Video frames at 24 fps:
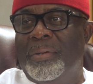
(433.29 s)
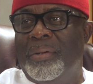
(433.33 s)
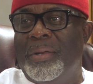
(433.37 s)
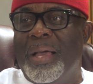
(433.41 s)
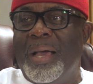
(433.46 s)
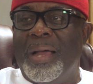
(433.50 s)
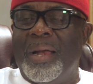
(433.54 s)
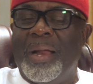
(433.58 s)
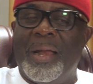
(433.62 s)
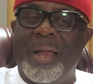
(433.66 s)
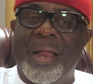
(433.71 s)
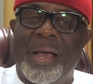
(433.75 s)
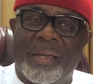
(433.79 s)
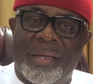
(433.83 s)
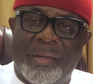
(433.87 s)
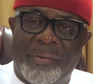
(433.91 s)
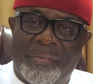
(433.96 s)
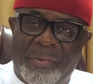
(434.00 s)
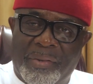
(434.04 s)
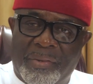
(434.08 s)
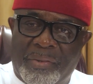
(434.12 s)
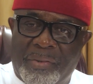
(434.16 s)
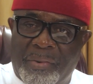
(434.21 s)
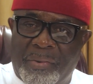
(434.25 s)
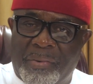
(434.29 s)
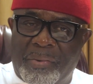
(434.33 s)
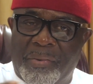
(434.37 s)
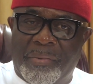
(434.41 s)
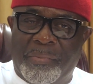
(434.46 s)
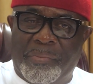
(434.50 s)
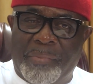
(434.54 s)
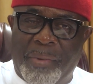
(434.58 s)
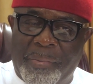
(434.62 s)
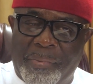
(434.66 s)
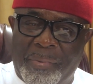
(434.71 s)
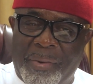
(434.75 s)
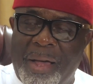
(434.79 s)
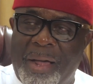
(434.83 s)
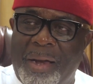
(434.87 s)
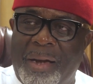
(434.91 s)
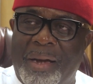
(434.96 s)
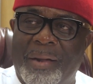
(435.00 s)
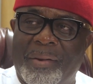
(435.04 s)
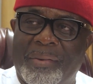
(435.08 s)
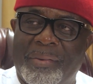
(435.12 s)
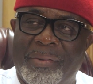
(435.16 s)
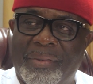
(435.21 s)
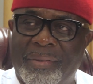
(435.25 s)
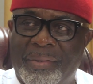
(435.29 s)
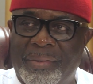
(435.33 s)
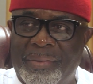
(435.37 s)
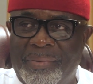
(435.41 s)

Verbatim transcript: They are rather giving to people around